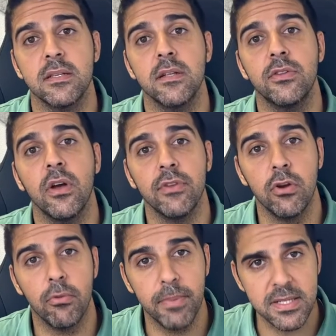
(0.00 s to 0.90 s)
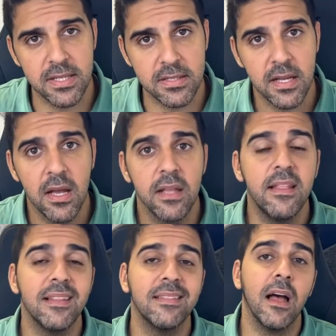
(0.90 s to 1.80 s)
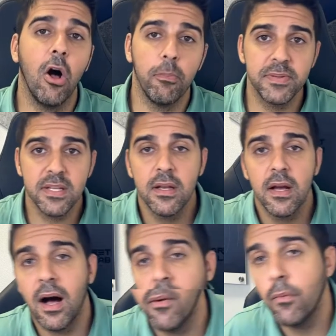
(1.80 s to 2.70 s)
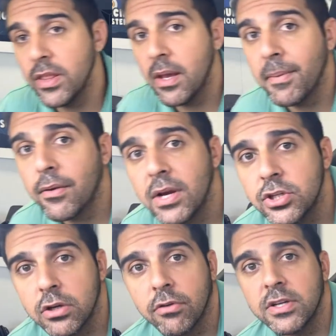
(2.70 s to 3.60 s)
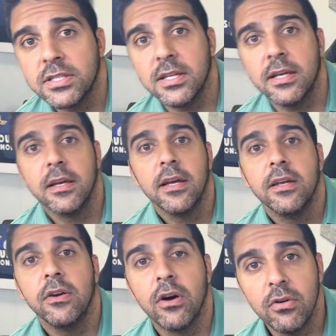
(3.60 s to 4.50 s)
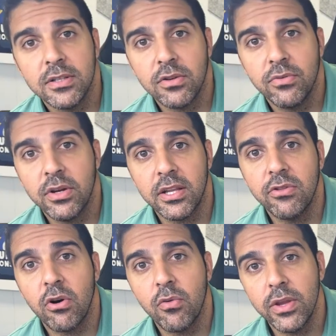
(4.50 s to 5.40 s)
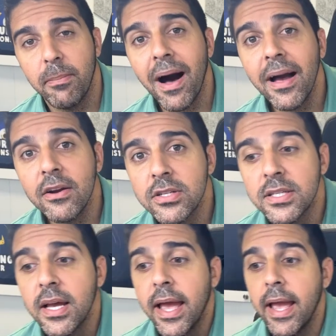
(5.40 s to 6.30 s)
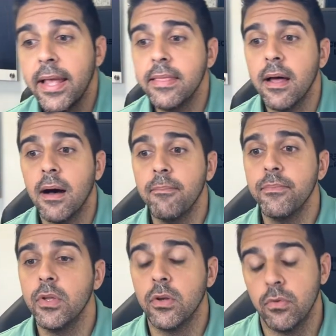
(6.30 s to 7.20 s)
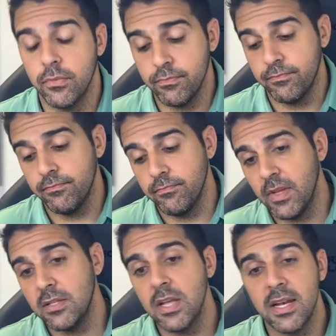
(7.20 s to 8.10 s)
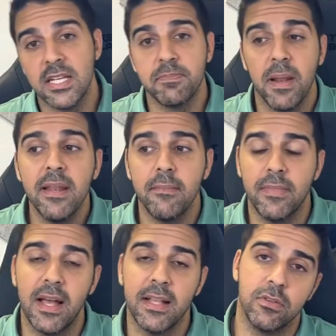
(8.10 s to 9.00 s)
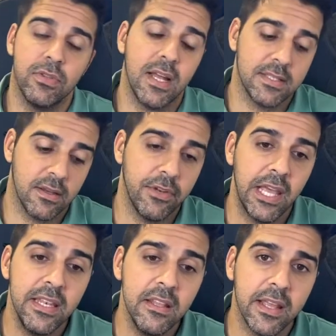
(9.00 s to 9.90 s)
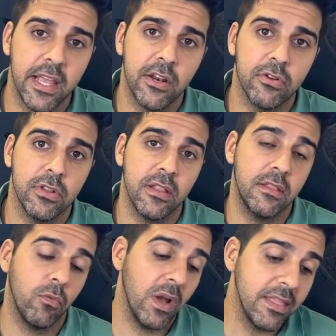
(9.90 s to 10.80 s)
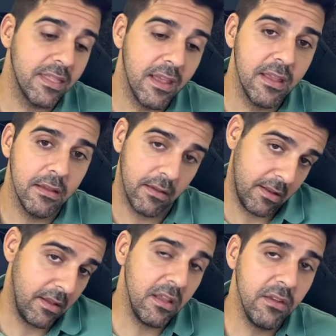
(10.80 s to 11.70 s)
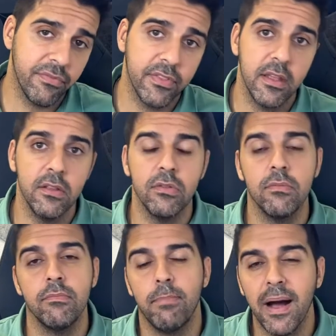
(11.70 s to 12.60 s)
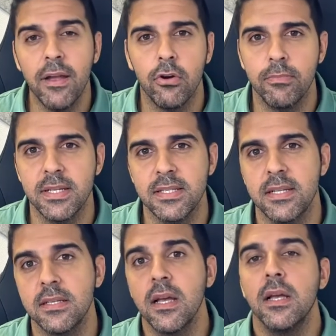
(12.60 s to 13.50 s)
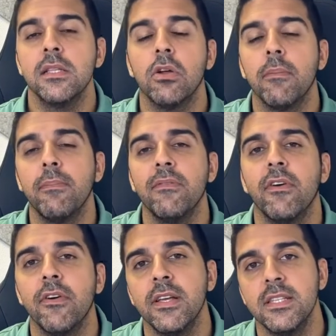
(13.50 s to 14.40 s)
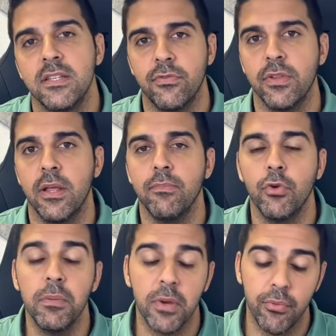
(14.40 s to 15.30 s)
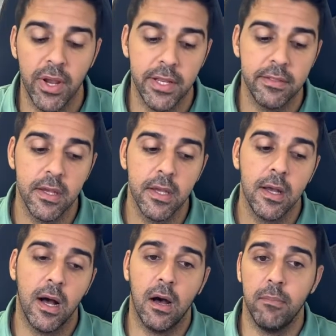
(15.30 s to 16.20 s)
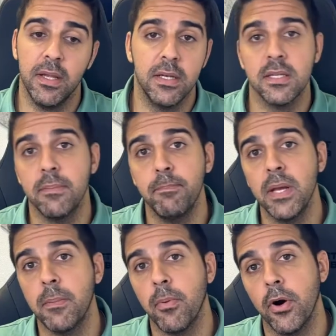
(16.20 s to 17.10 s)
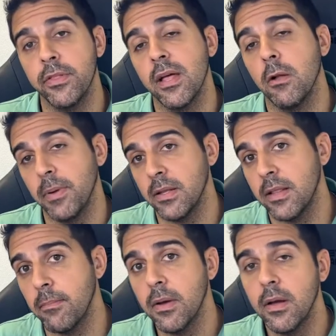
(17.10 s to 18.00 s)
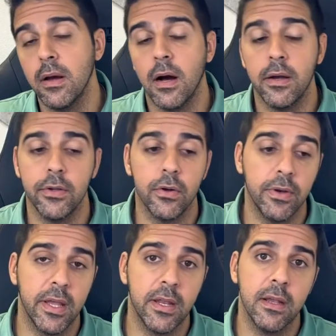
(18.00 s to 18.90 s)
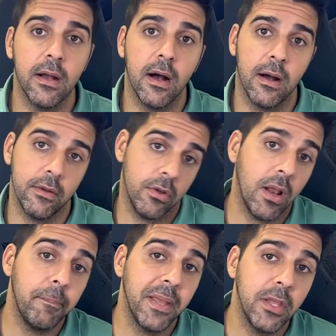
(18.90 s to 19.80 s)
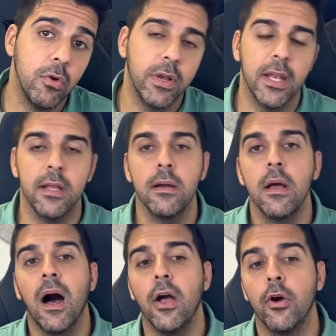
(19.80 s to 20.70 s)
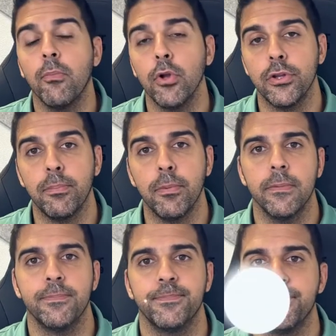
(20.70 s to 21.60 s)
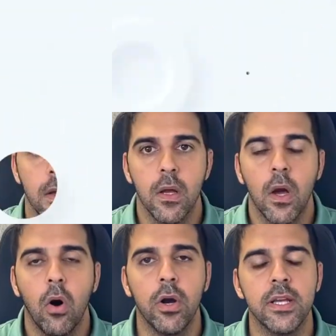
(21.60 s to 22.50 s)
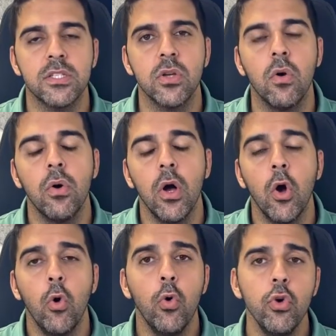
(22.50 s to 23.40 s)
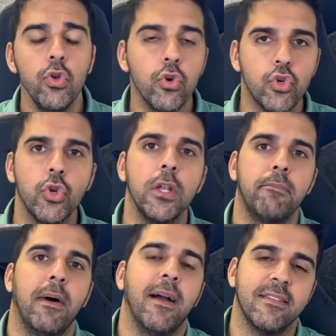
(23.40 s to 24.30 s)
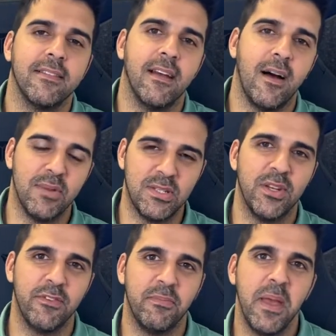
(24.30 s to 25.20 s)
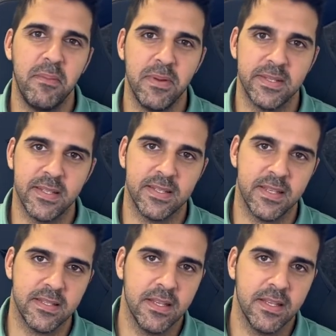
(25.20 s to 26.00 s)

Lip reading: that you have in your business, that helps with immigration, obviously, you know, so you can talk with buyers and, you know, and explain them that. So that's an indicator that when they, and if they buy your business, it's going to be very easy for them to immigrate it. And it's a big point helping them, helping you getting higher multiple. Okay, so who usually buys Amazon FBA businesses?